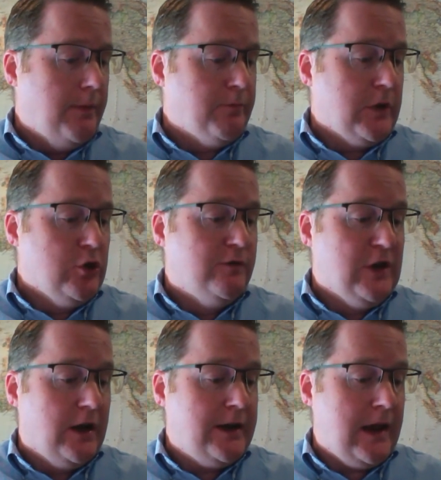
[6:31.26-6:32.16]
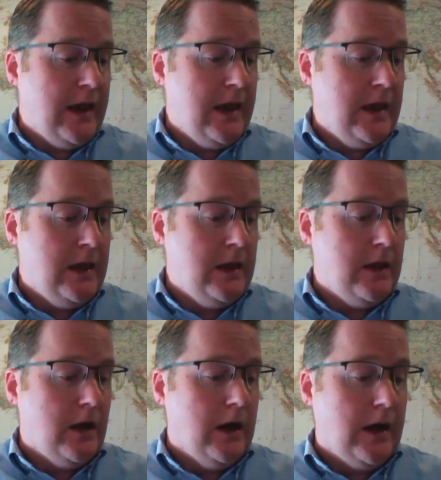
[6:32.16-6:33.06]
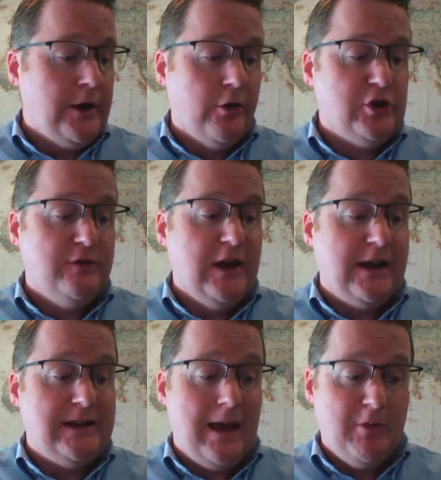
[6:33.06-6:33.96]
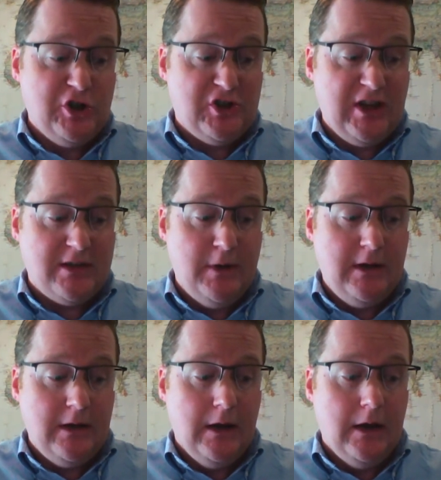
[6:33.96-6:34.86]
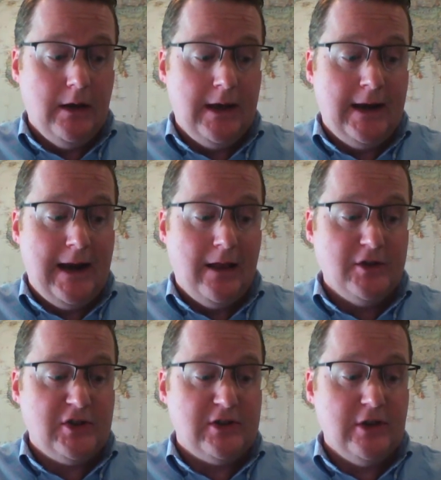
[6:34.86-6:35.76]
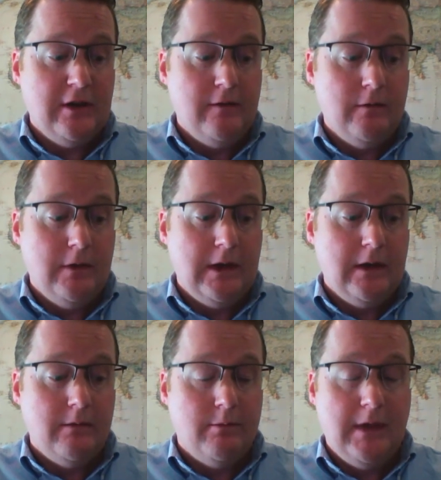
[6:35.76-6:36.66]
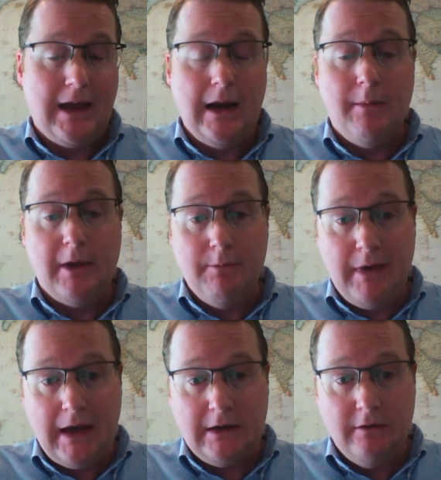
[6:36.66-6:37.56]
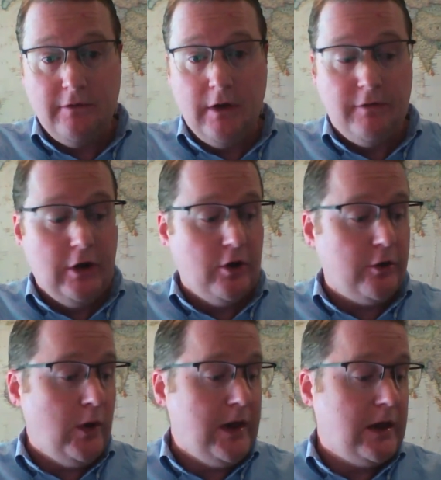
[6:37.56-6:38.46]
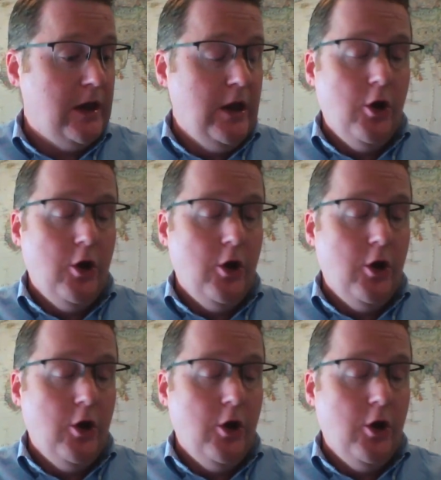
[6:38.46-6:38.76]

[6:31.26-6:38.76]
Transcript: You've done I know that you've done a damage assessment and analysis of the economic impact of the earthquake.